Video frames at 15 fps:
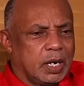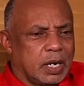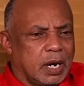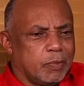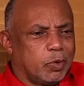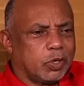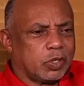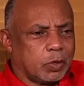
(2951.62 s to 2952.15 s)

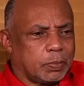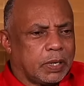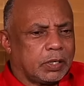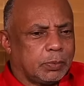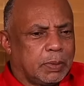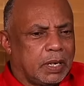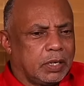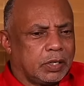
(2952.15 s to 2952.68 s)
Because he was up at
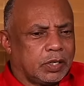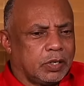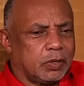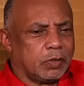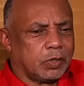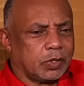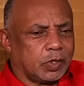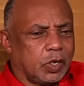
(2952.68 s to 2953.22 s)
Spanish
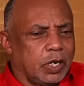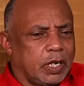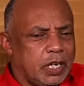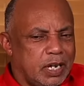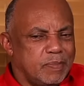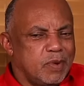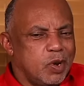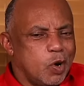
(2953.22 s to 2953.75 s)
Town too. So he
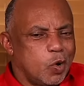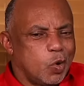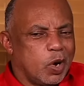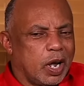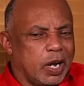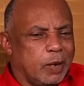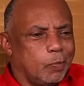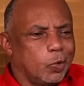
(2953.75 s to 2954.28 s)
came
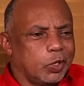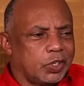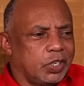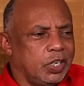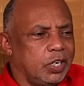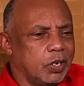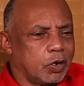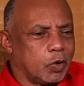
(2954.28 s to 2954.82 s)
down and he was
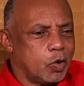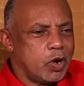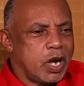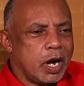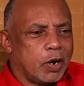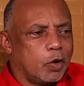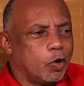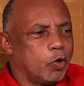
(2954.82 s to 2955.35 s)
there
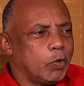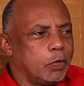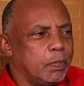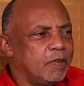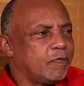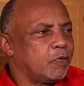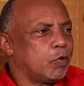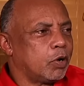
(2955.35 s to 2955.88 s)
going around
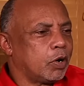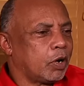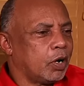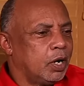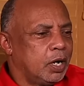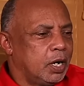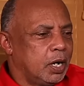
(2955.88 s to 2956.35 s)
before.